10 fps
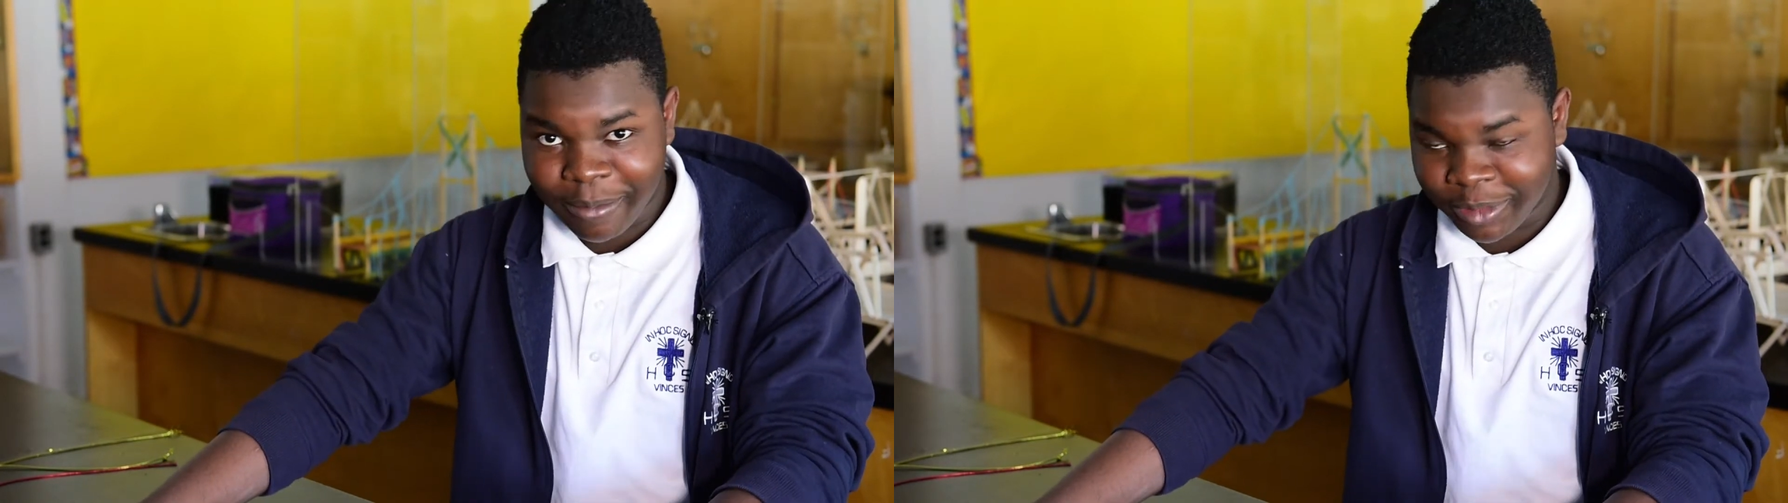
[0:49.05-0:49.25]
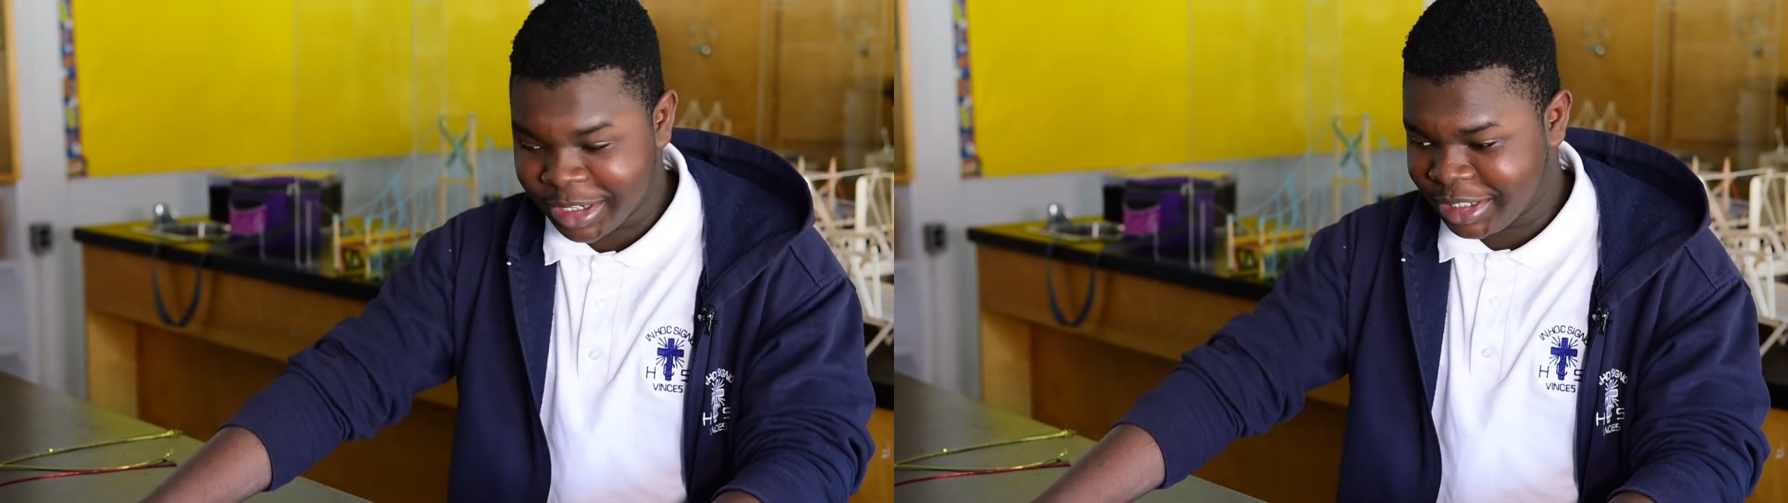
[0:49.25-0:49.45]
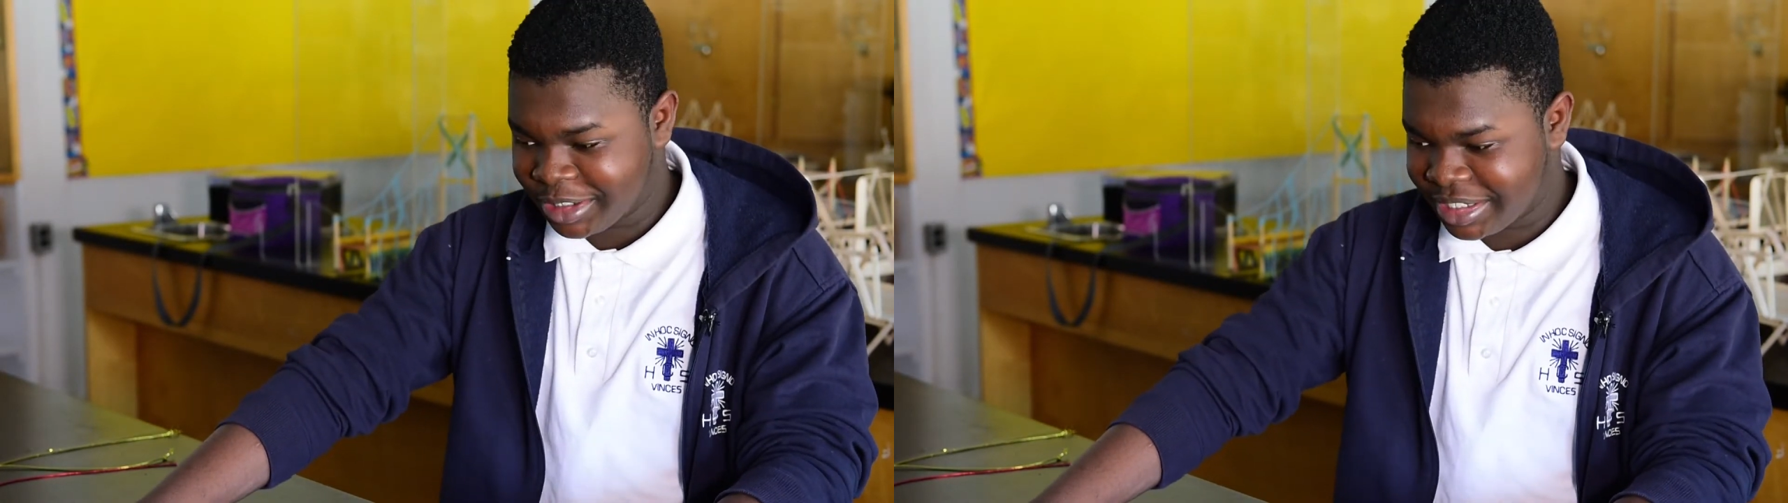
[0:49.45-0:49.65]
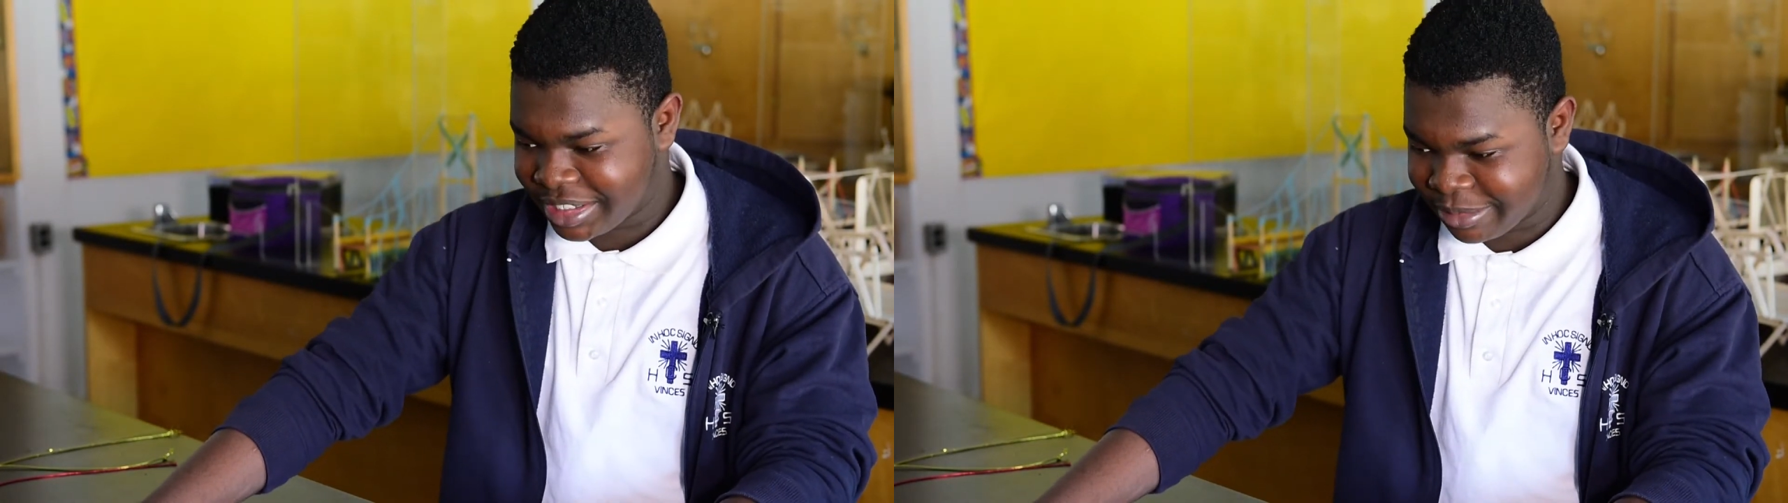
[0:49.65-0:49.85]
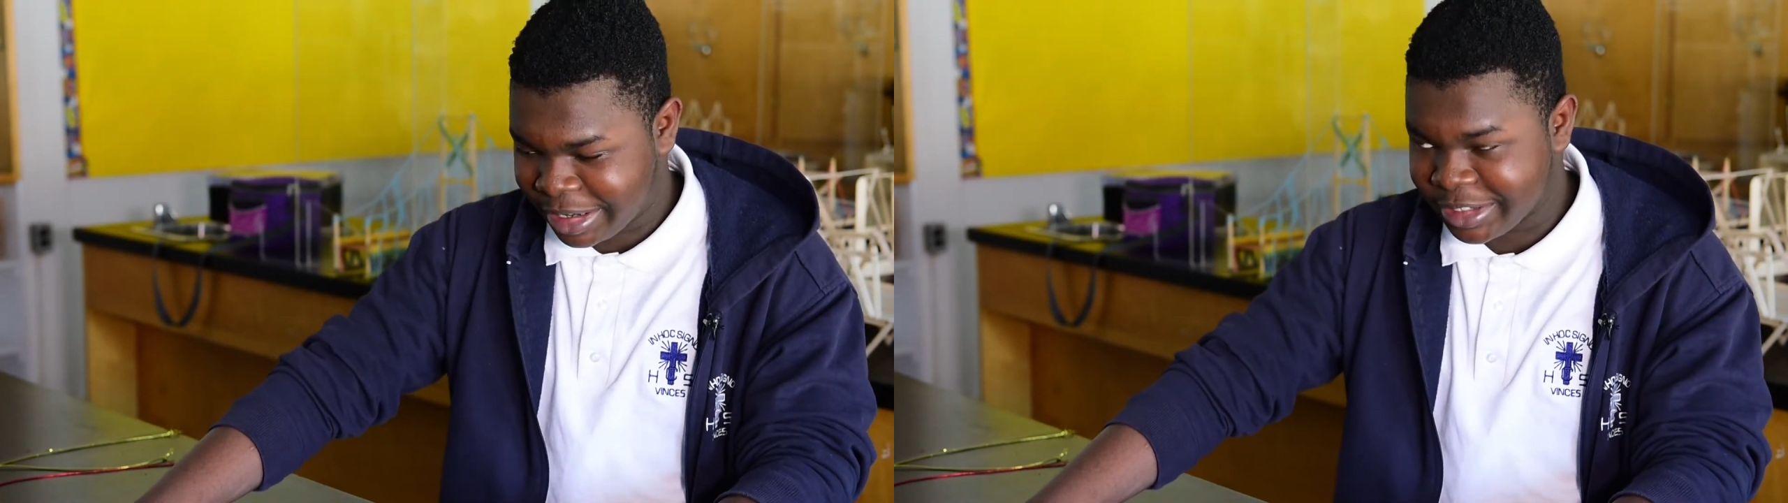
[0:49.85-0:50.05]
going to use this
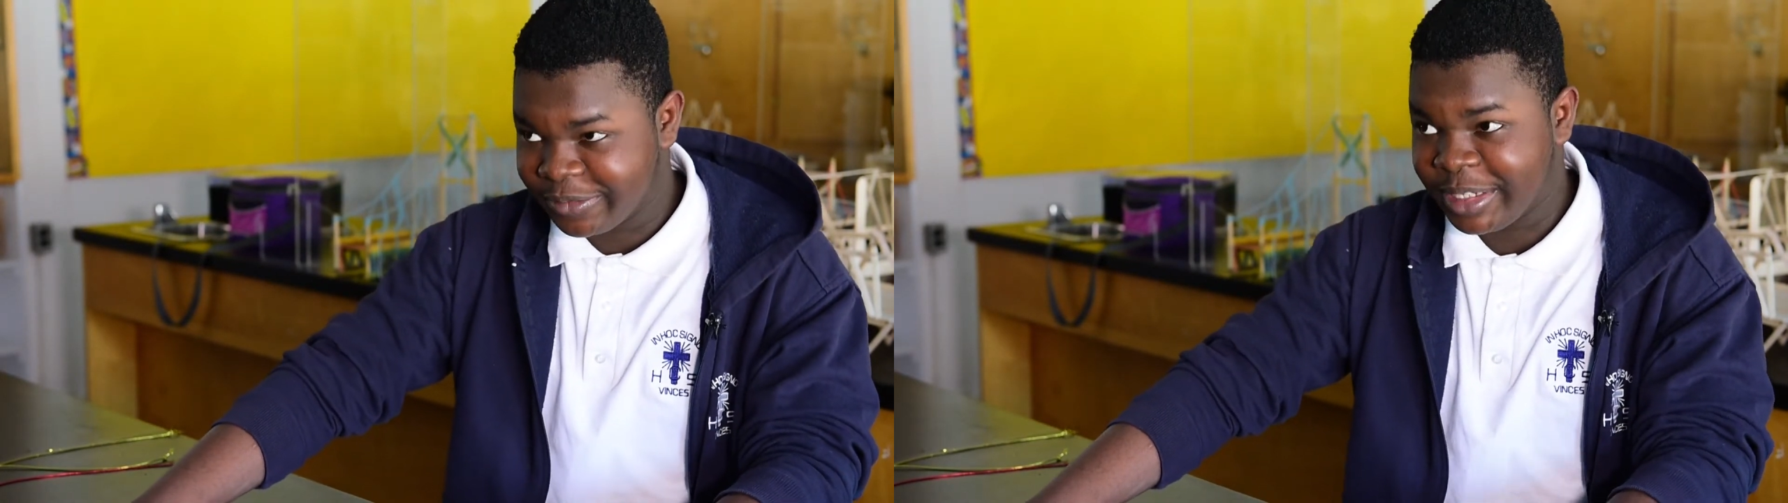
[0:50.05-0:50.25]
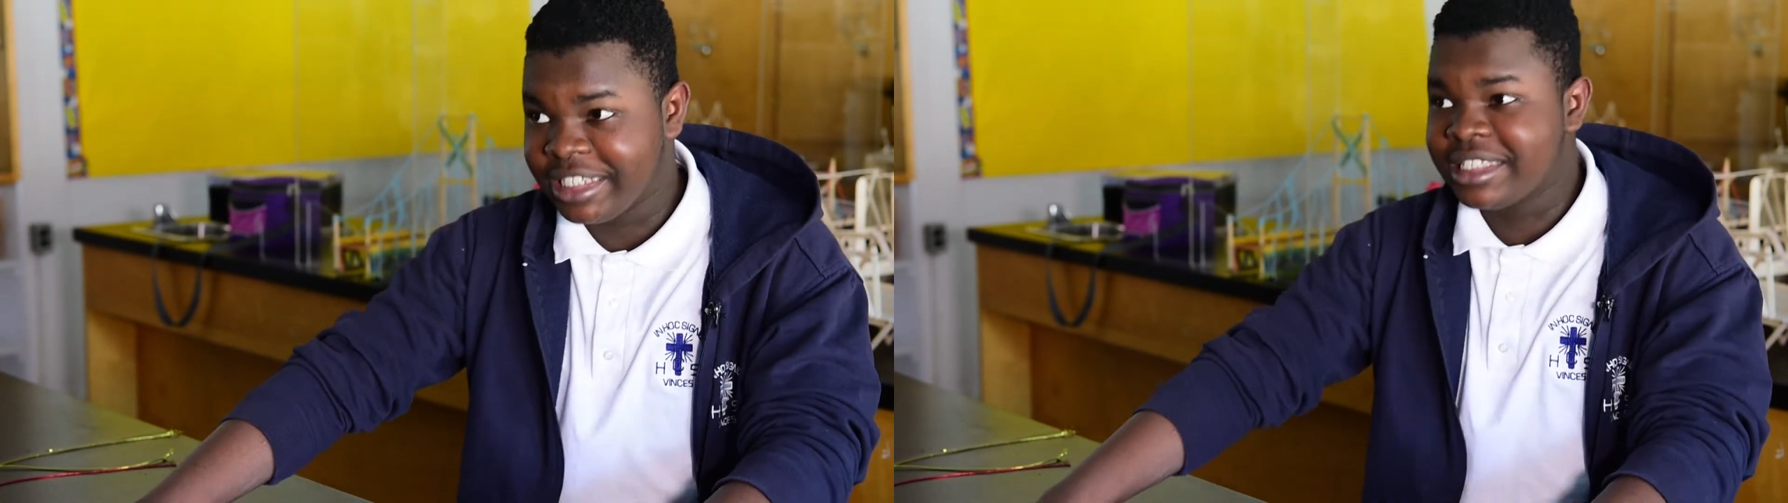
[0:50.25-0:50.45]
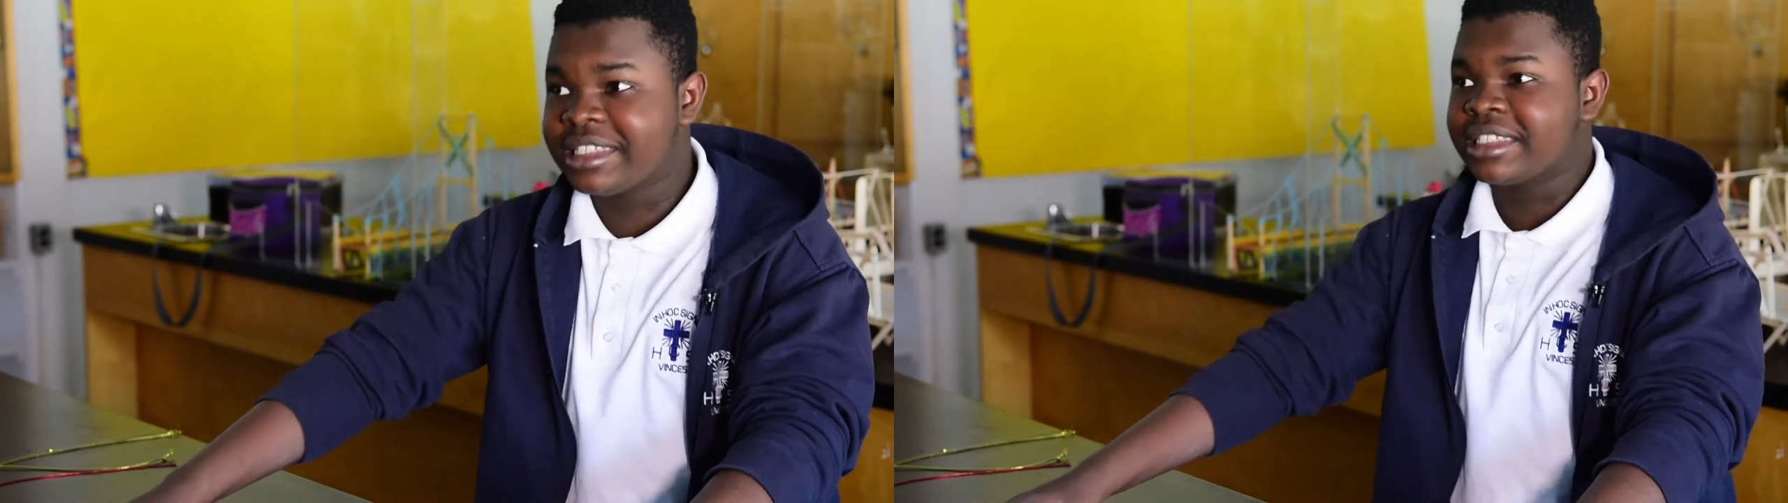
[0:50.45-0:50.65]
amount of beads.